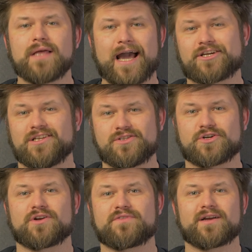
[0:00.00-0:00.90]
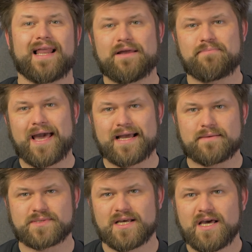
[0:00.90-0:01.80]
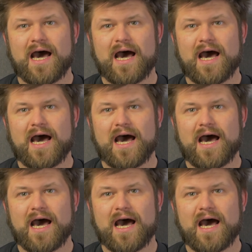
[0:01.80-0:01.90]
actually turn off their cloud backups.